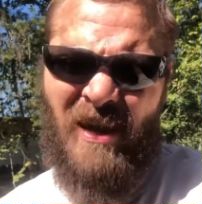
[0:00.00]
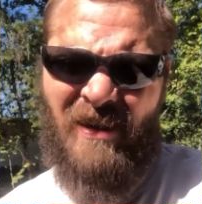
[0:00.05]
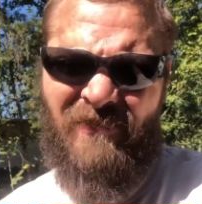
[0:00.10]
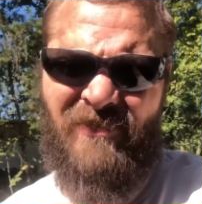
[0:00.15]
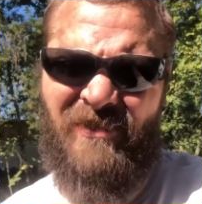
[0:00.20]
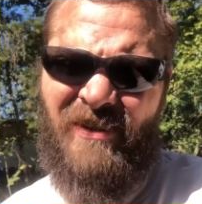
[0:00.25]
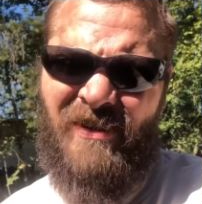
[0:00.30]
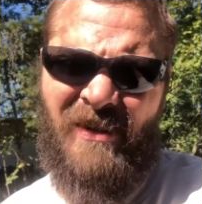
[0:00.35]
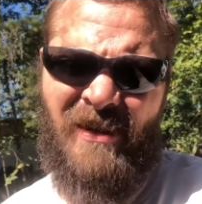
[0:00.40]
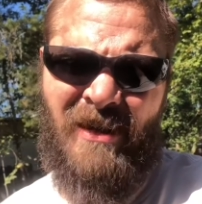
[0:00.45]

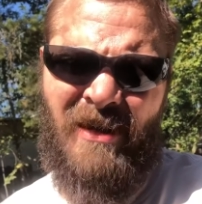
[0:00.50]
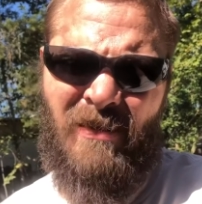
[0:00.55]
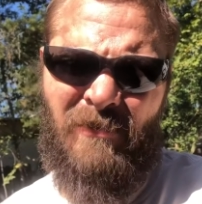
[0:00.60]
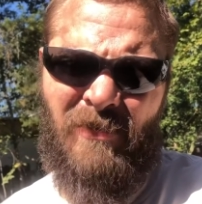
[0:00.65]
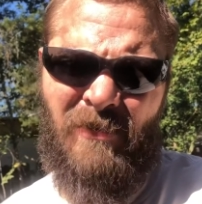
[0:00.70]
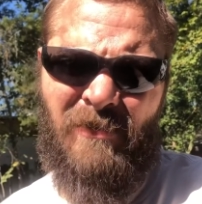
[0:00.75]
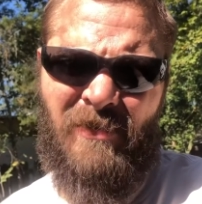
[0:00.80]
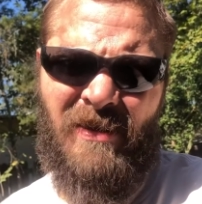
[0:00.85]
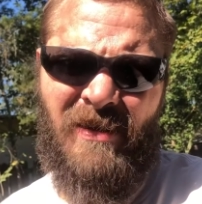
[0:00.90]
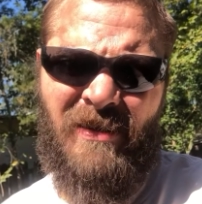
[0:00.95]
very happy
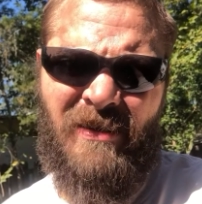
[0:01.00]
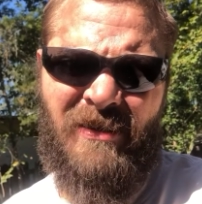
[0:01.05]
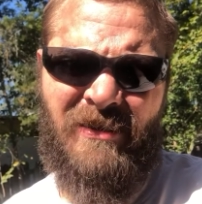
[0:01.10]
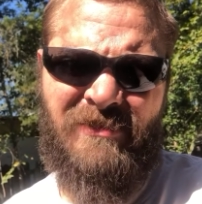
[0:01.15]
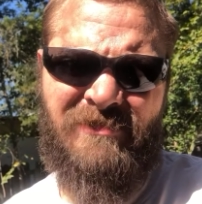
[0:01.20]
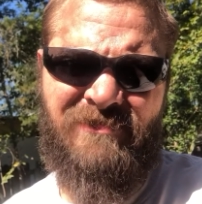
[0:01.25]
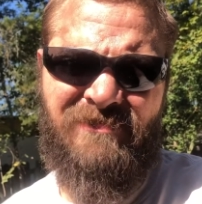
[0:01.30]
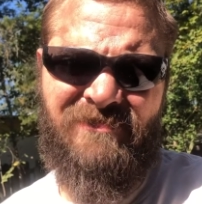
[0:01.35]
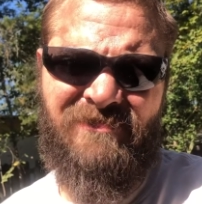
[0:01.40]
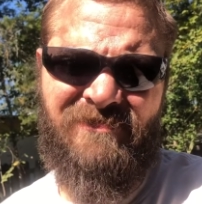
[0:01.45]
about it,
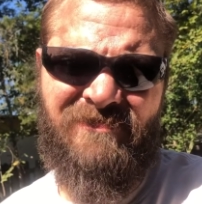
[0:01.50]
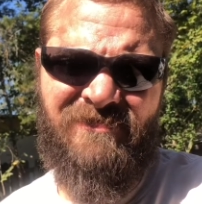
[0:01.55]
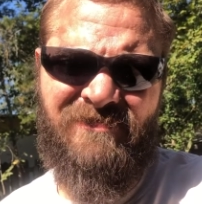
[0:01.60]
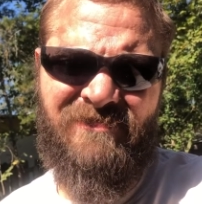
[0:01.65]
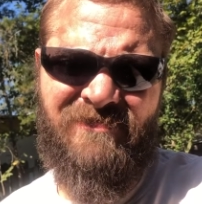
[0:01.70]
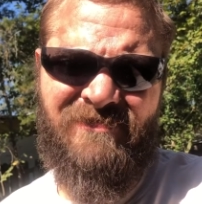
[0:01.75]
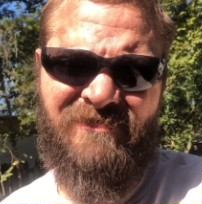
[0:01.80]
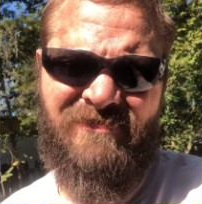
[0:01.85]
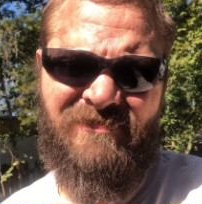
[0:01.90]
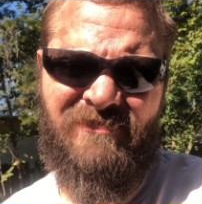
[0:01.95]

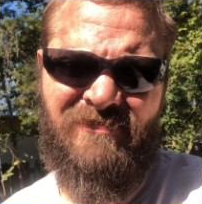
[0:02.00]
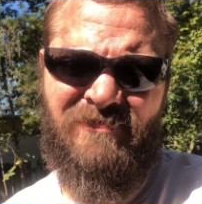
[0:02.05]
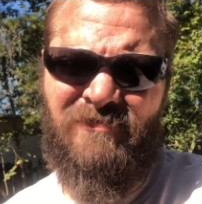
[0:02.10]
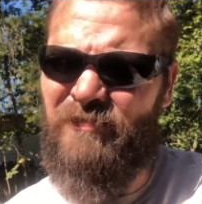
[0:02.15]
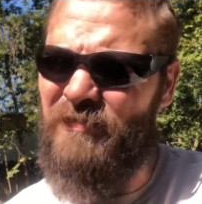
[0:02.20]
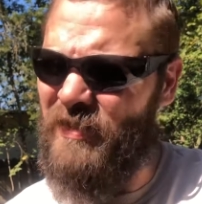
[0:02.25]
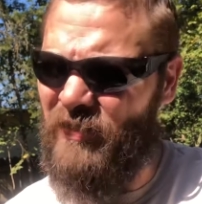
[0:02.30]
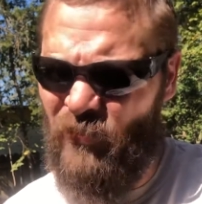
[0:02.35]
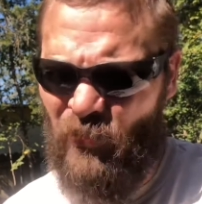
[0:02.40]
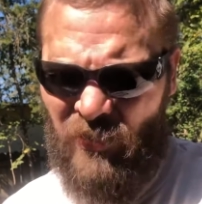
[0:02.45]

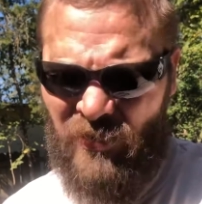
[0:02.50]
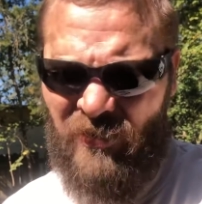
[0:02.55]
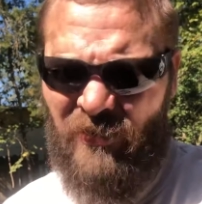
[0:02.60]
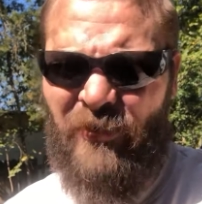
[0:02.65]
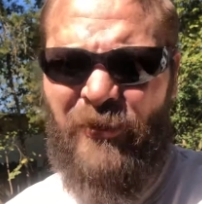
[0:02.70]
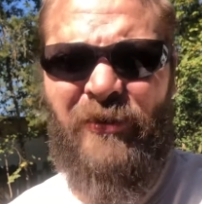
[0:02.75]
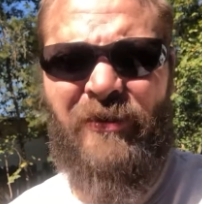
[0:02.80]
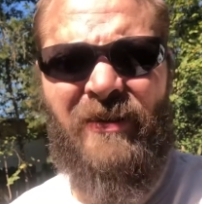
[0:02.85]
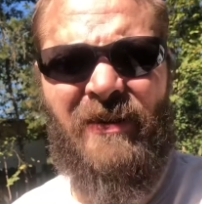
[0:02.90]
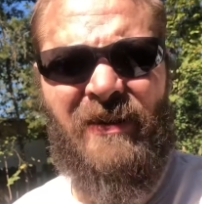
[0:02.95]
but we're
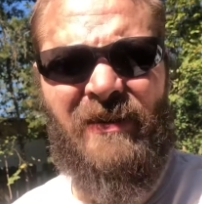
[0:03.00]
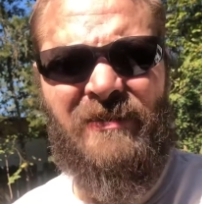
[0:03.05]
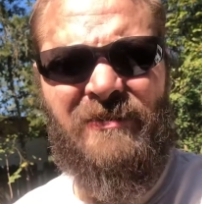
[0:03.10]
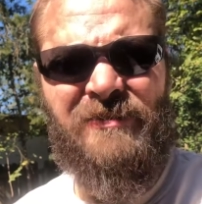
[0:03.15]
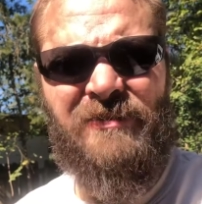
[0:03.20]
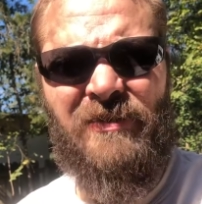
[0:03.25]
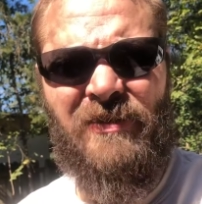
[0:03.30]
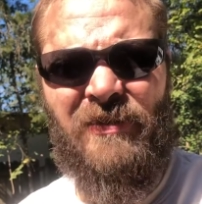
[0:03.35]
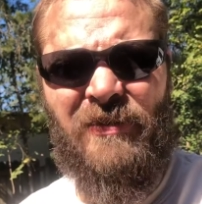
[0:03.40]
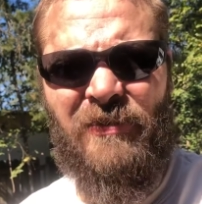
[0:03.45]
learning,
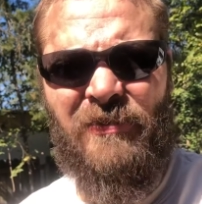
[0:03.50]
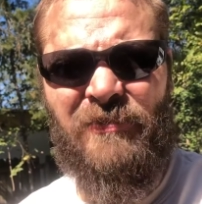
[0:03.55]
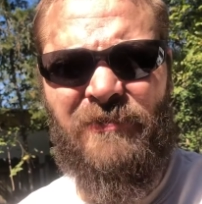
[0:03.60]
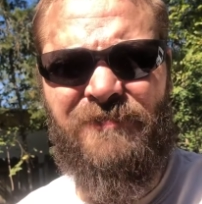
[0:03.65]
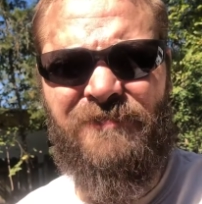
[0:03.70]
so